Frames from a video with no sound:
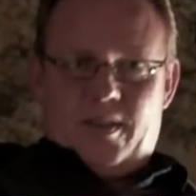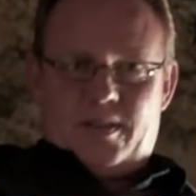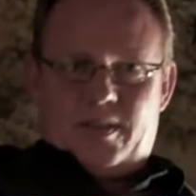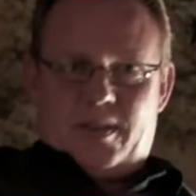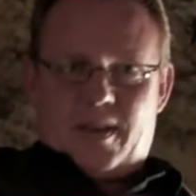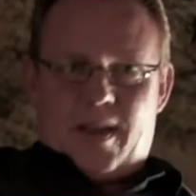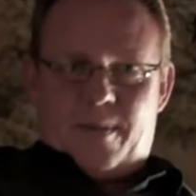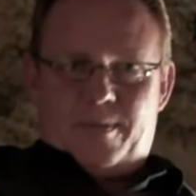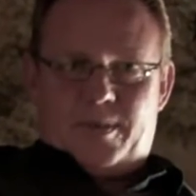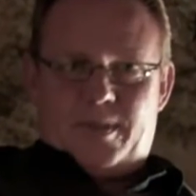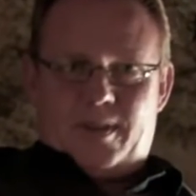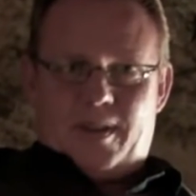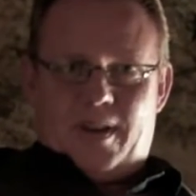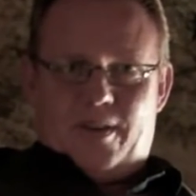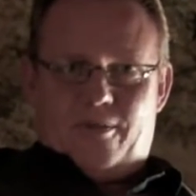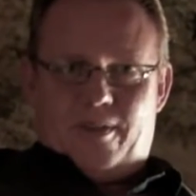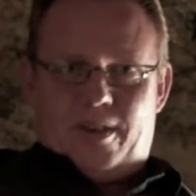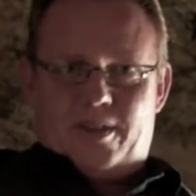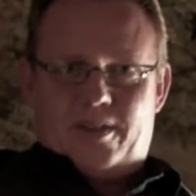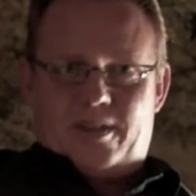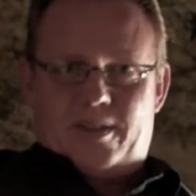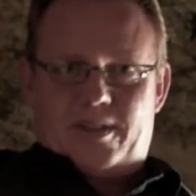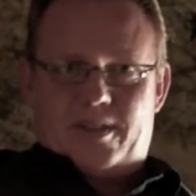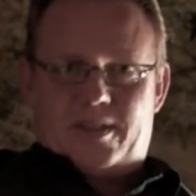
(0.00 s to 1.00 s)
steps in
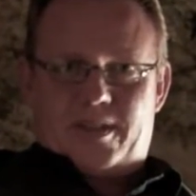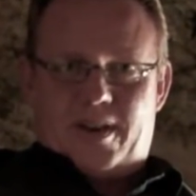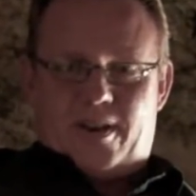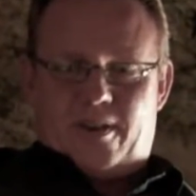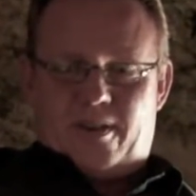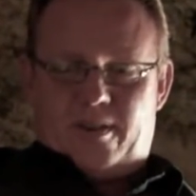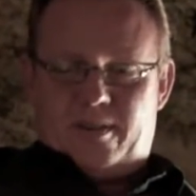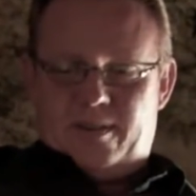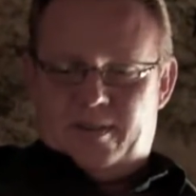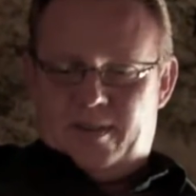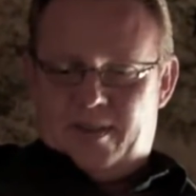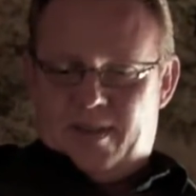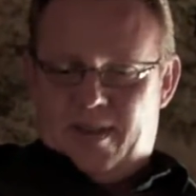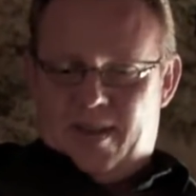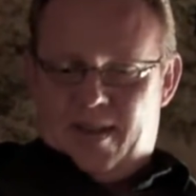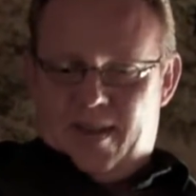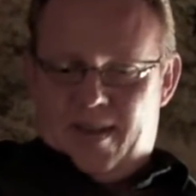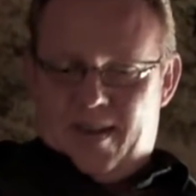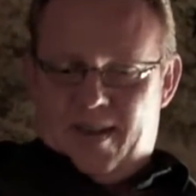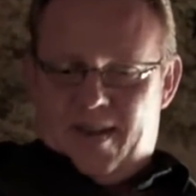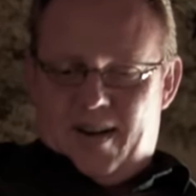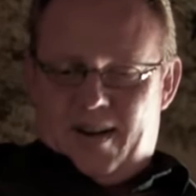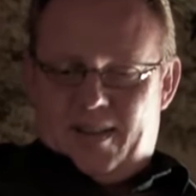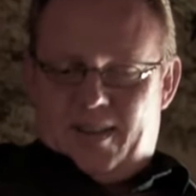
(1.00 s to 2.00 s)
Reginald's Tower.
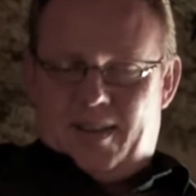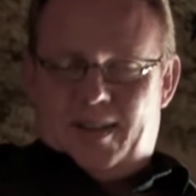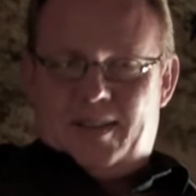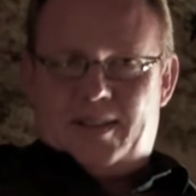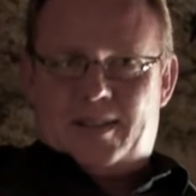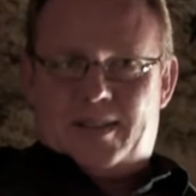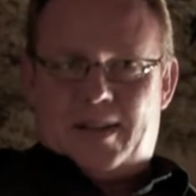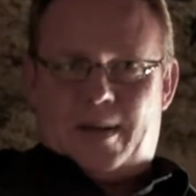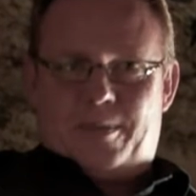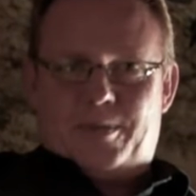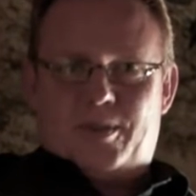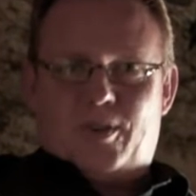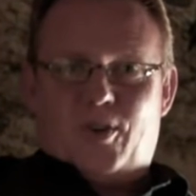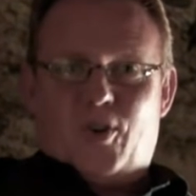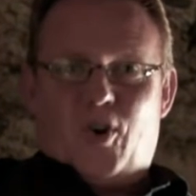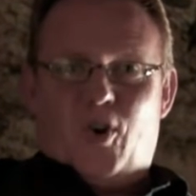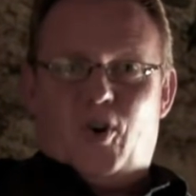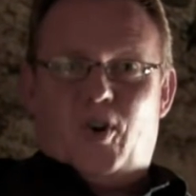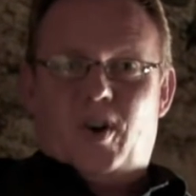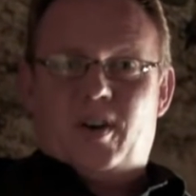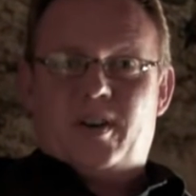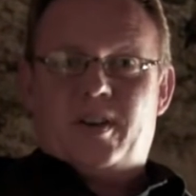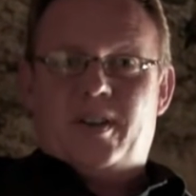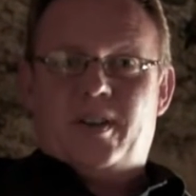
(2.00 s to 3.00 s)
These steps are
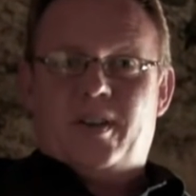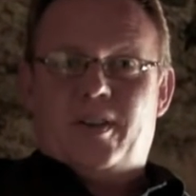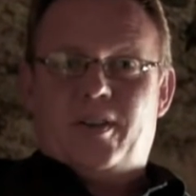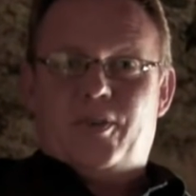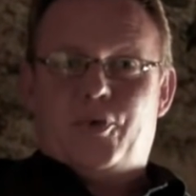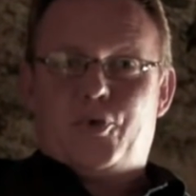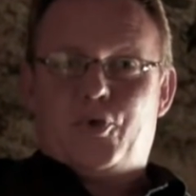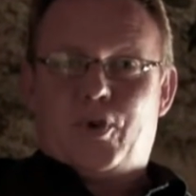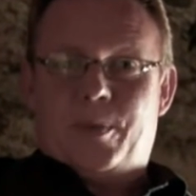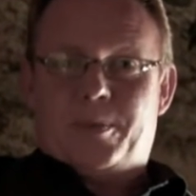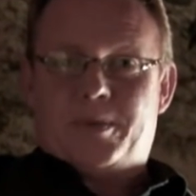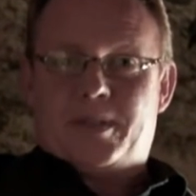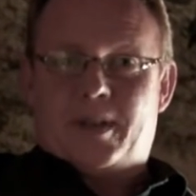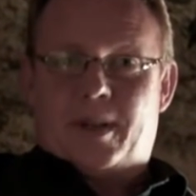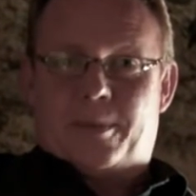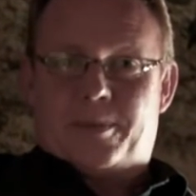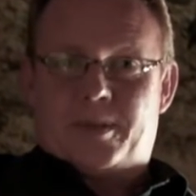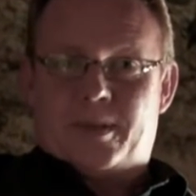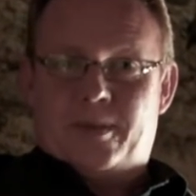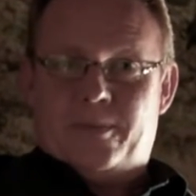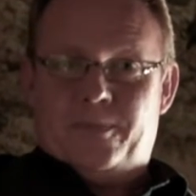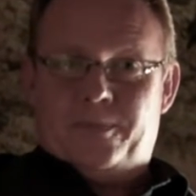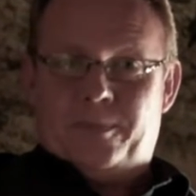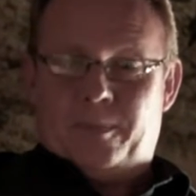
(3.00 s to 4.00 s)
called trip
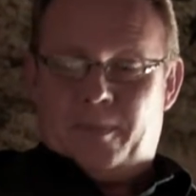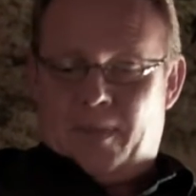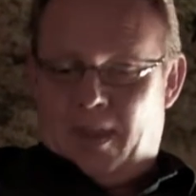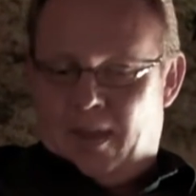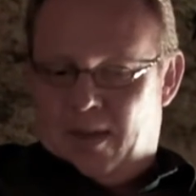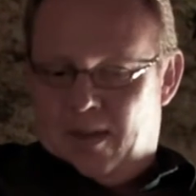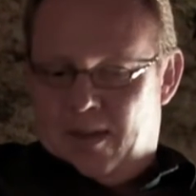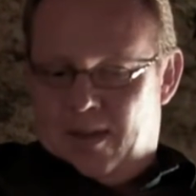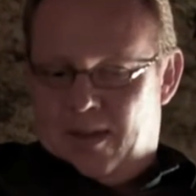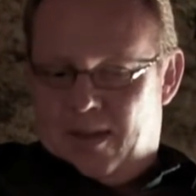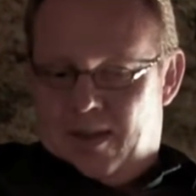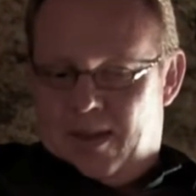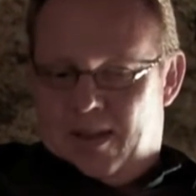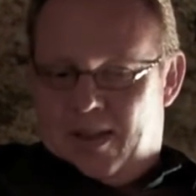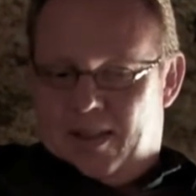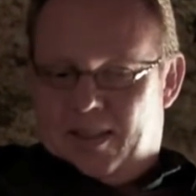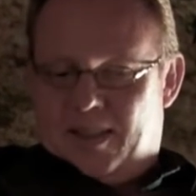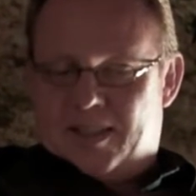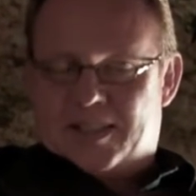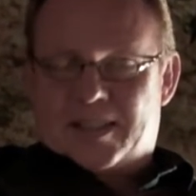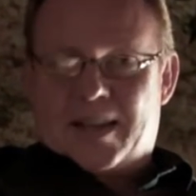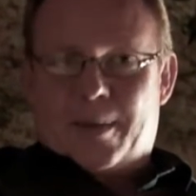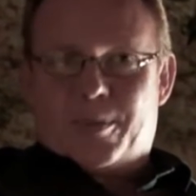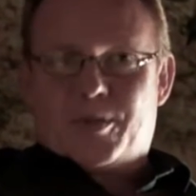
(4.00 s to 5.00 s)
steps. The
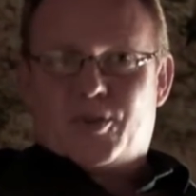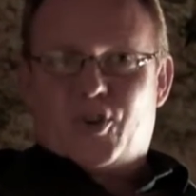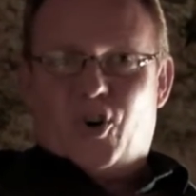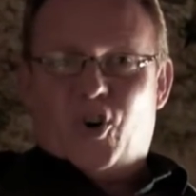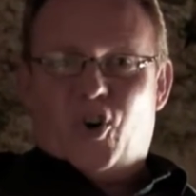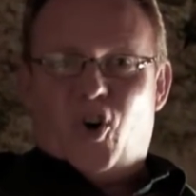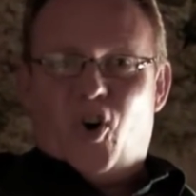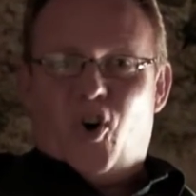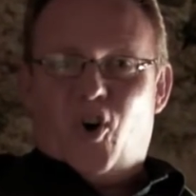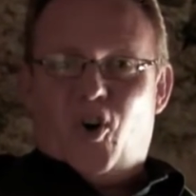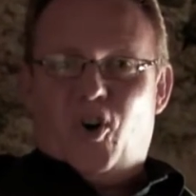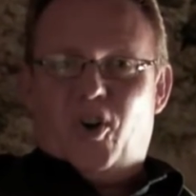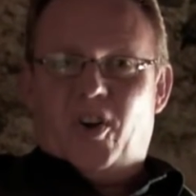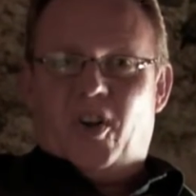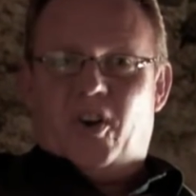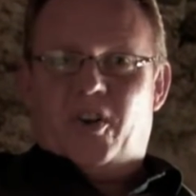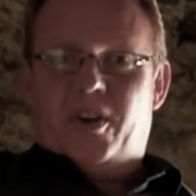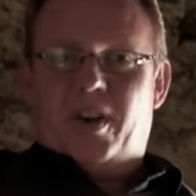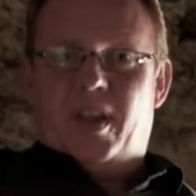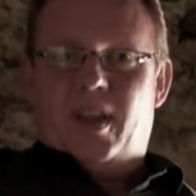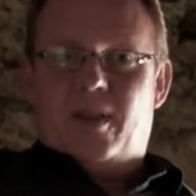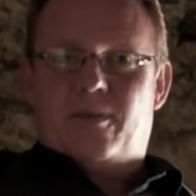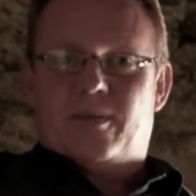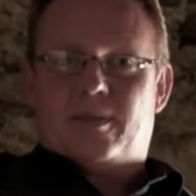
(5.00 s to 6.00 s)
steps are all
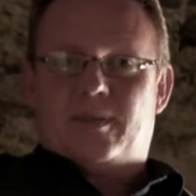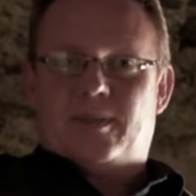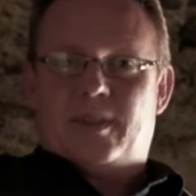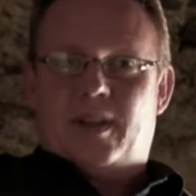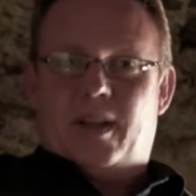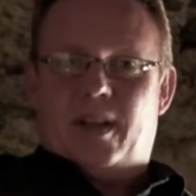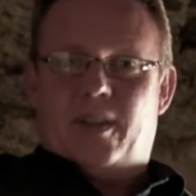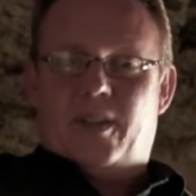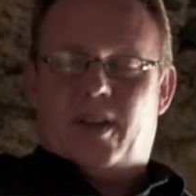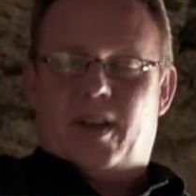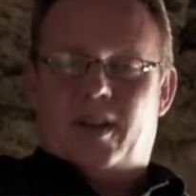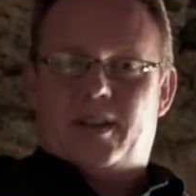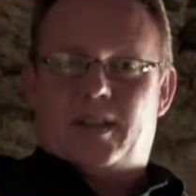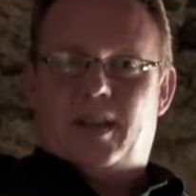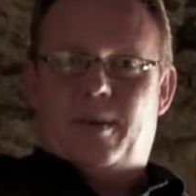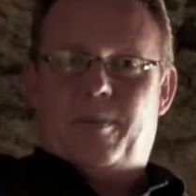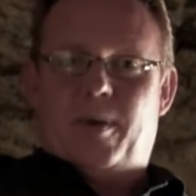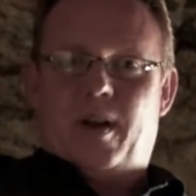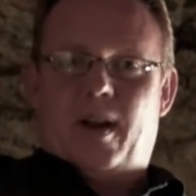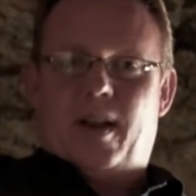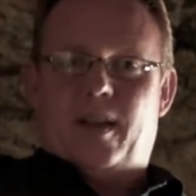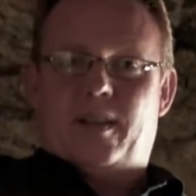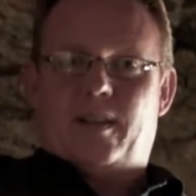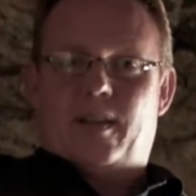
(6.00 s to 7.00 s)
uneven, and the idea
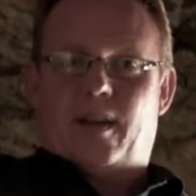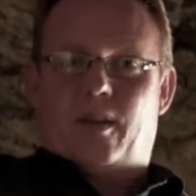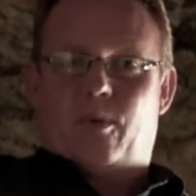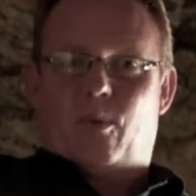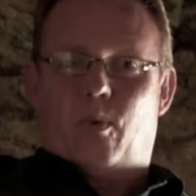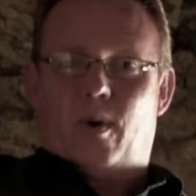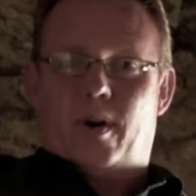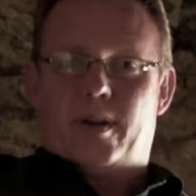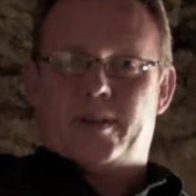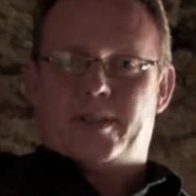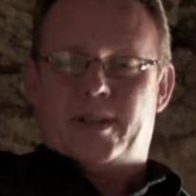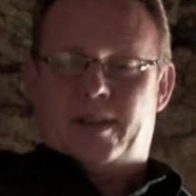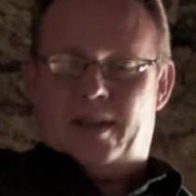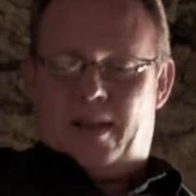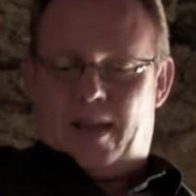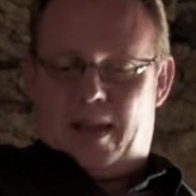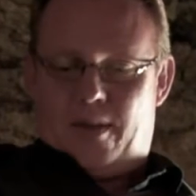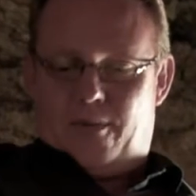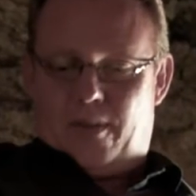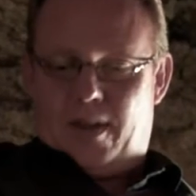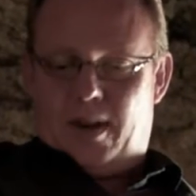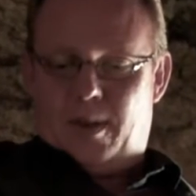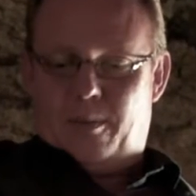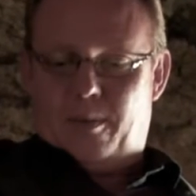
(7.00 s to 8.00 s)
behind that was
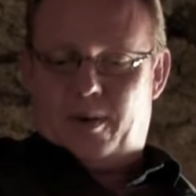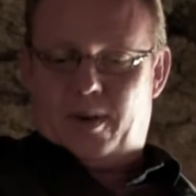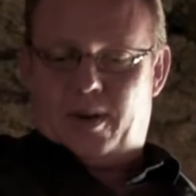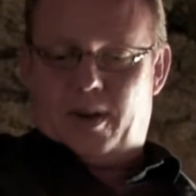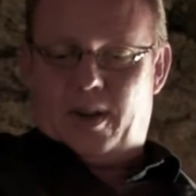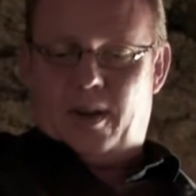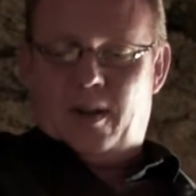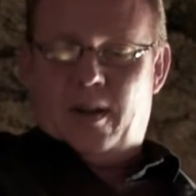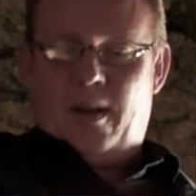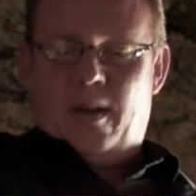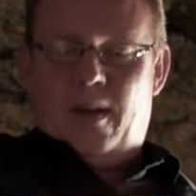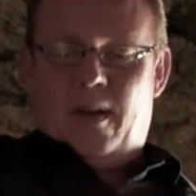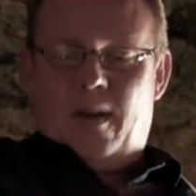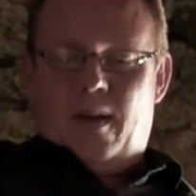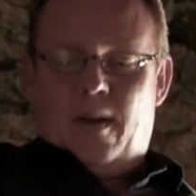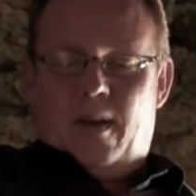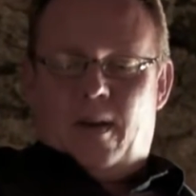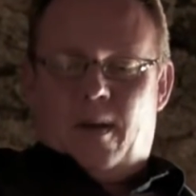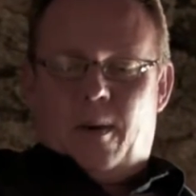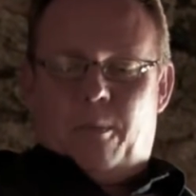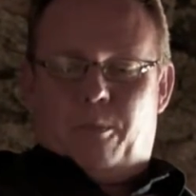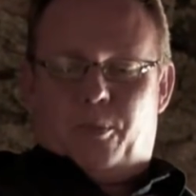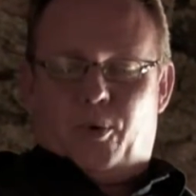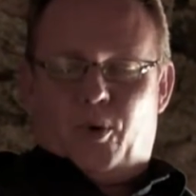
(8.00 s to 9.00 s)
if anybody
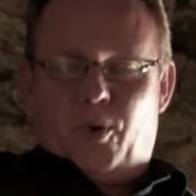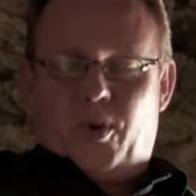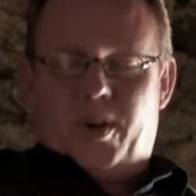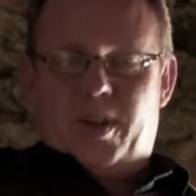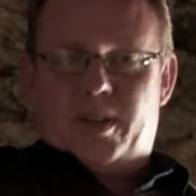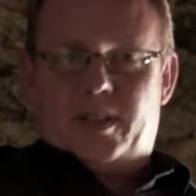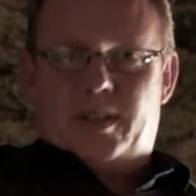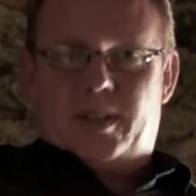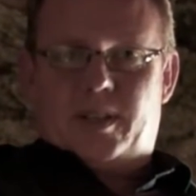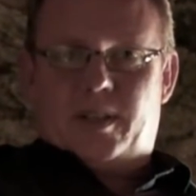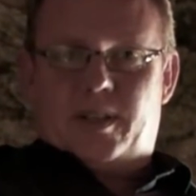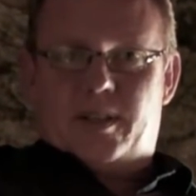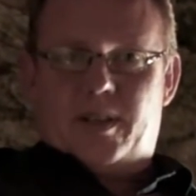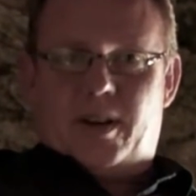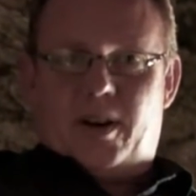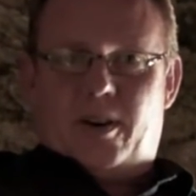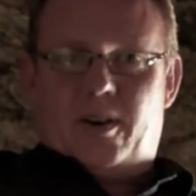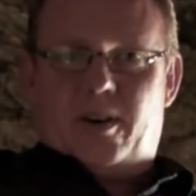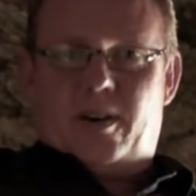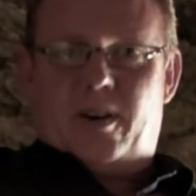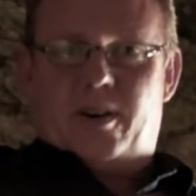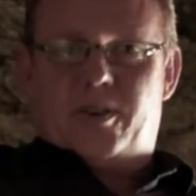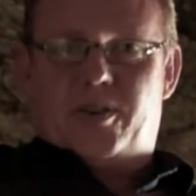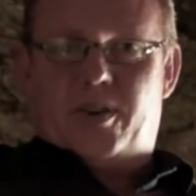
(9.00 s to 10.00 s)
broke into the
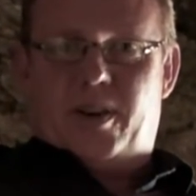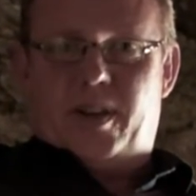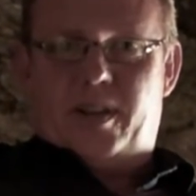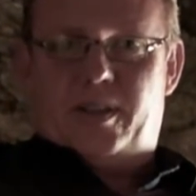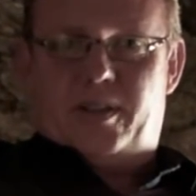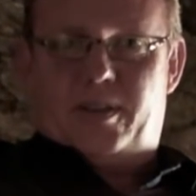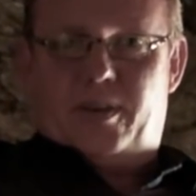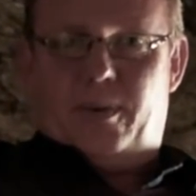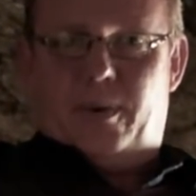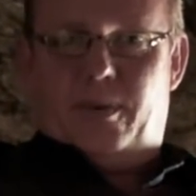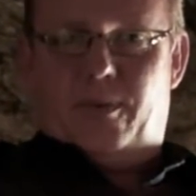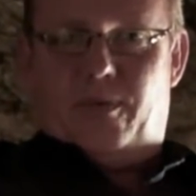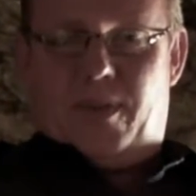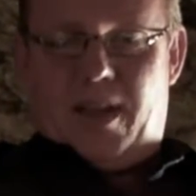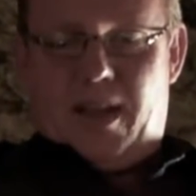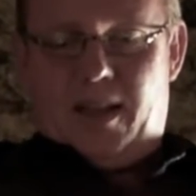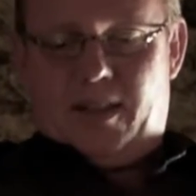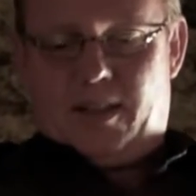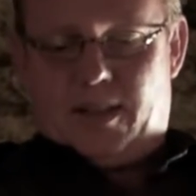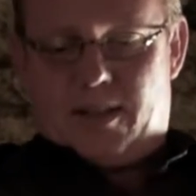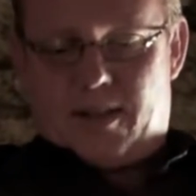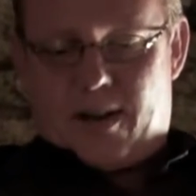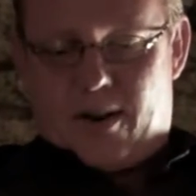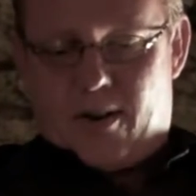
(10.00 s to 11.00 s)
tower or tried to
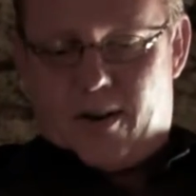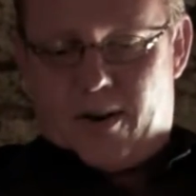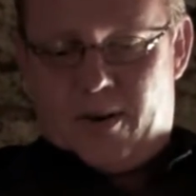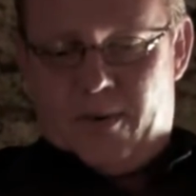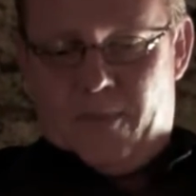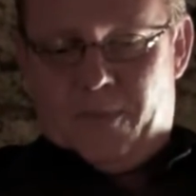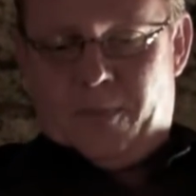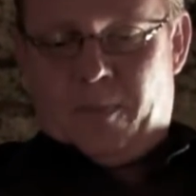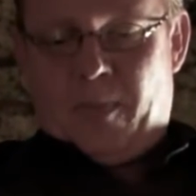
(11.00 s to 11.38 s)
invade the tower,